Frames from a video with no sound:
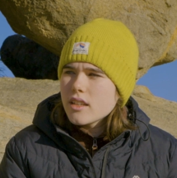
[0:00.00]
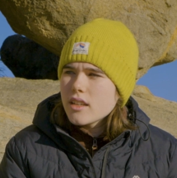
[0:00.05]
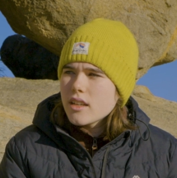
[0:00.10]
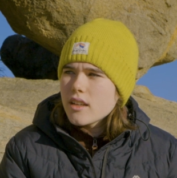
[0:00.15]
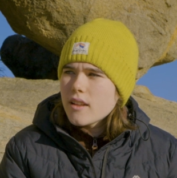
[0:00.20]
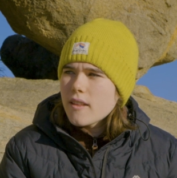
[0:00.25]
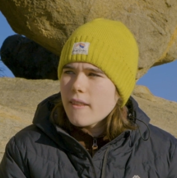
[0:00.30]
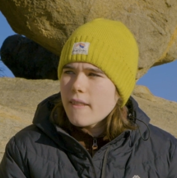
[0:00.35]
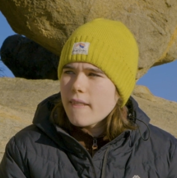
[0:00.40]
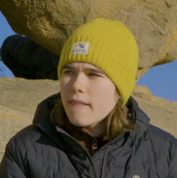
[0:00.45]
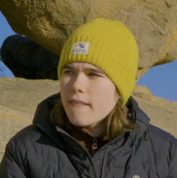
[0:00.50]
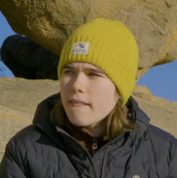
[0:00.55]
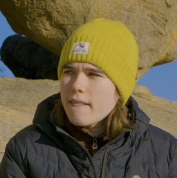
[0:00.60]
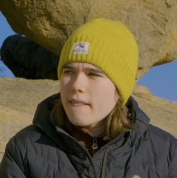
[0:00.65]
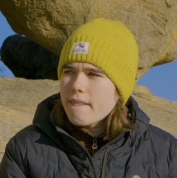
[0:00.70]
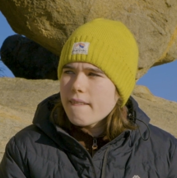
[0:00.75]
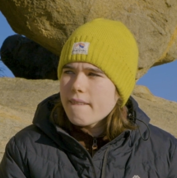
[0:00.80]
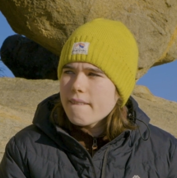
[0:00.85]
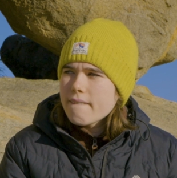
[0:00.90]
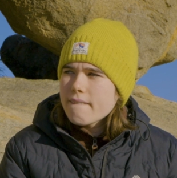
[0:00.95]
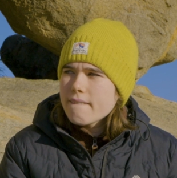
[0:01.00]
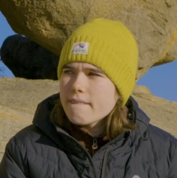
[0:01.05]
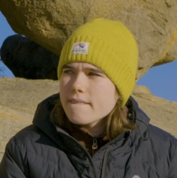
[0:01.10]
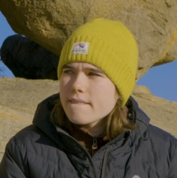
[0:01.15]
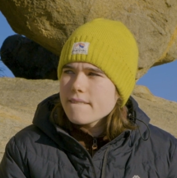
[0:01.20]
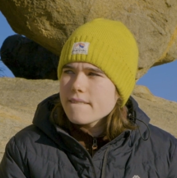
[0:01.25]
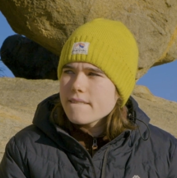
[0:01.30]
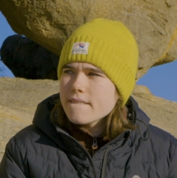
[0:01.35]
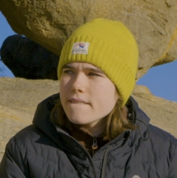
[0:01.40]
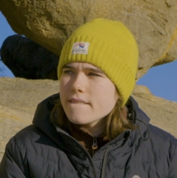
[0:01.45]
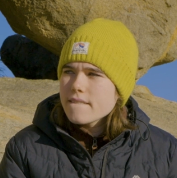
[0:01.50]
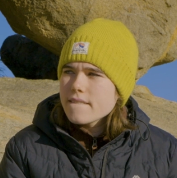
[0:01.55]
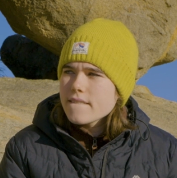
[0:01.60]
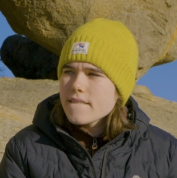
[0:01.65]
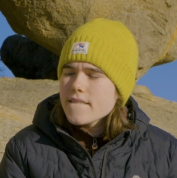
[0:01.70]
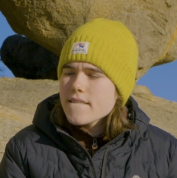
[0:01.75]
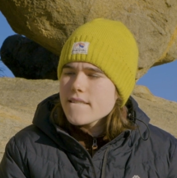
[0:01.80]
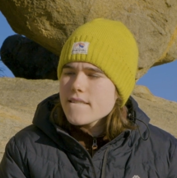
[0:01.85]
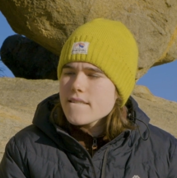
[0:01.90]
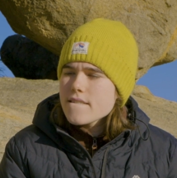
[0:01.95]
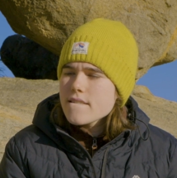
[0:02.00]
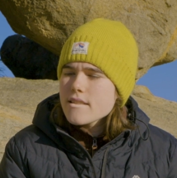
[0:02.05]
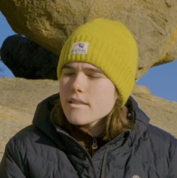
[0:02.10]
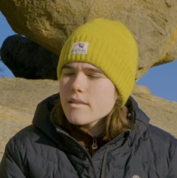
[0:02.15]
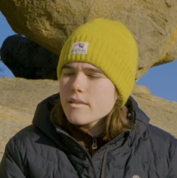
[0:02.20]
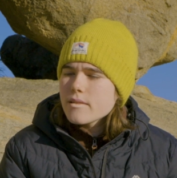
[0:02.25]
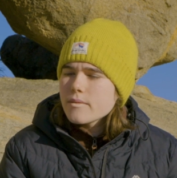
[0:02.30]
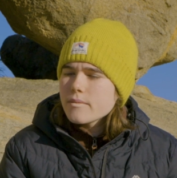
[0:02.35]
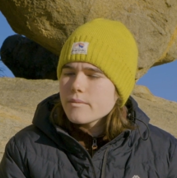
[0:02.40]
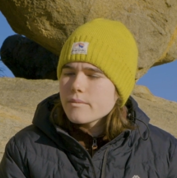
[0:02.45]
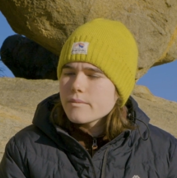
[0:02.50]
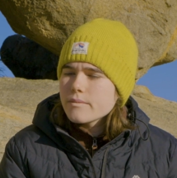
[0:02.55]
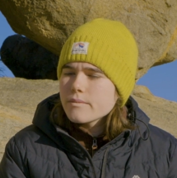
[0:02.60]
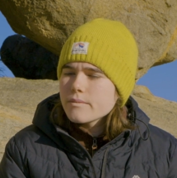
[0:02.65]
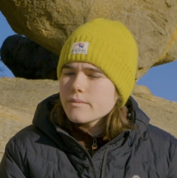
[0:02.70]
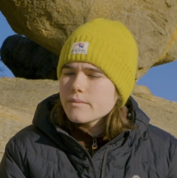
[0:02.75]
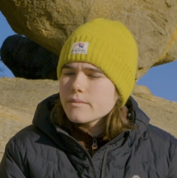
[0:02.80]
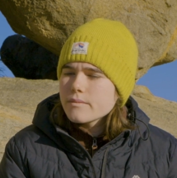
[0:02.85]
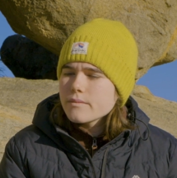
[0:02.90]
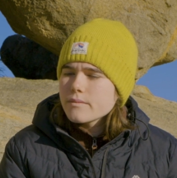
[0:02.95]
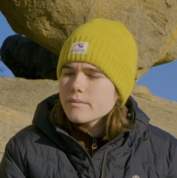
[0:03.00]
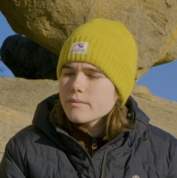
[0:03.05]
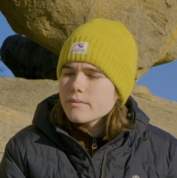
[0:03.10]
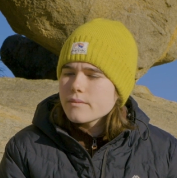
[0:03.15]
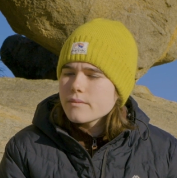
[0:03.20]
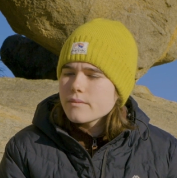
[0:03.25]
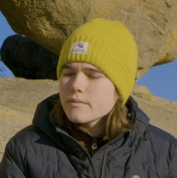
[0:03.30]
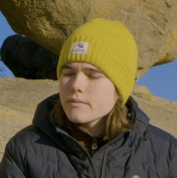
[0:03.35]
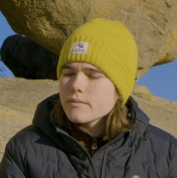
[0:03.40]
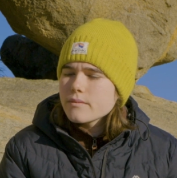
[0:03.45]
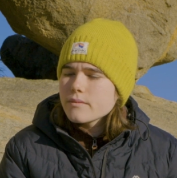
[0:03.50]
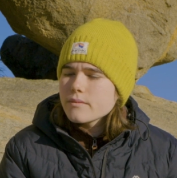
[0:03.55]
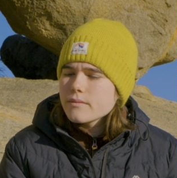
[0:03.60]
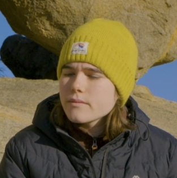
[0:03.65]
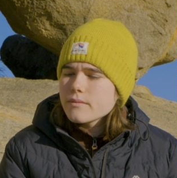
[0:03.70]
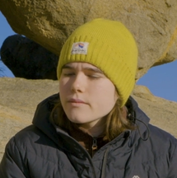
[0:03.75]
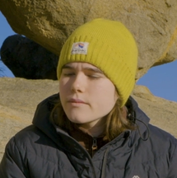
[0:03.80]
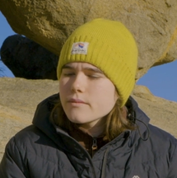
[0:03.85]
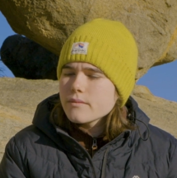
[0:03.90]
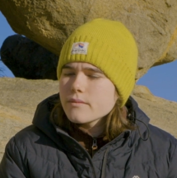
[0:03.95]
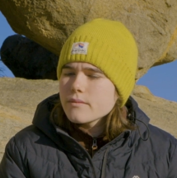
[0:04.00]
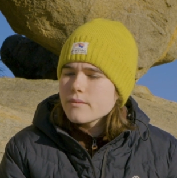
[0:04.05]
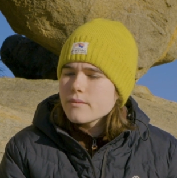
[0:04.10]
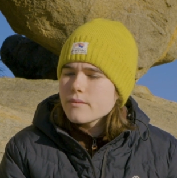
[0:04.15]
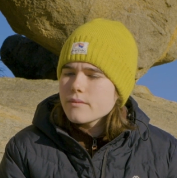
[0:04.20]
No one is speaking in this clip.